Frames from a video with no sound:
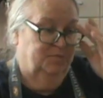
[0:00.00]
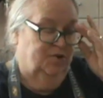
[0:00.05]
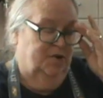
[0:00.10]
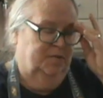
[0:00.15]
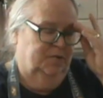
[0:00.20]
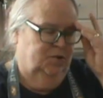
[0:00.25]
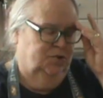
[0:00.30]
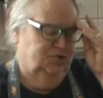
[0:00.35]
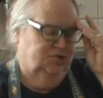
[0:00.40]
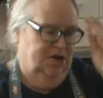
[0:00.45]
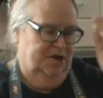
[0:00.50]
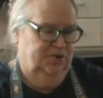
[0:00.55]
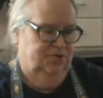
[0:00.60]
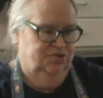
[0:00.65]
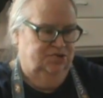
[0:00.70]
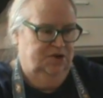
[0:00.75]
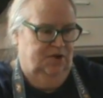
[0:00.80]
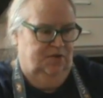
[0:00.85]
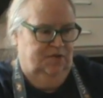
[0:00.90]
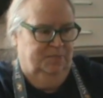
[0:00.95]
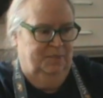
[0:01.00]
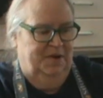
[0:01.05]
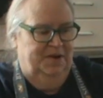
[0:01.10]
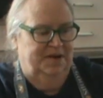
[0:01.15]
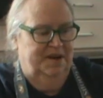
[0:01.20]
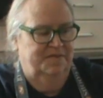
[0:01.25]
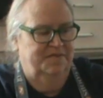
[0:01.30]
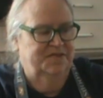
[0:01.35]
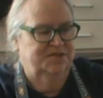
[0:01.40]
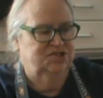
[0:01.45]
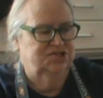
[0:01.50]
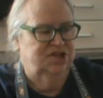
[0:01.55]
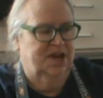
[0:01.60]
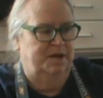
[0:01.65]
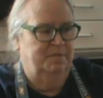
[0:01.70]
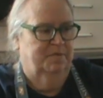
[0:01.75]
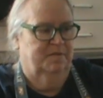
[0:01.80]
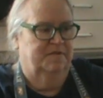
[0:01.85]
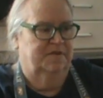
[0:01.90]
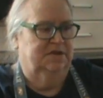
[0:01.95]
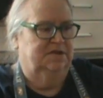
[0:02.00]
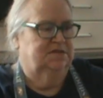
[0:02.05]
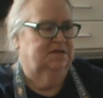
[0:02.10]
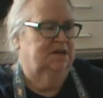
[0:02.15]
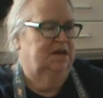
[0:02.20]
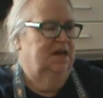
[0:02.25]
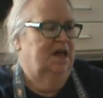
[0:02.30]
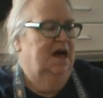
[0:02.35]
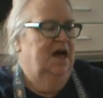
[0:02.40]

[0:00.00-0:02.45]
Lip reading: Trader Joe's, but I love the shape of it.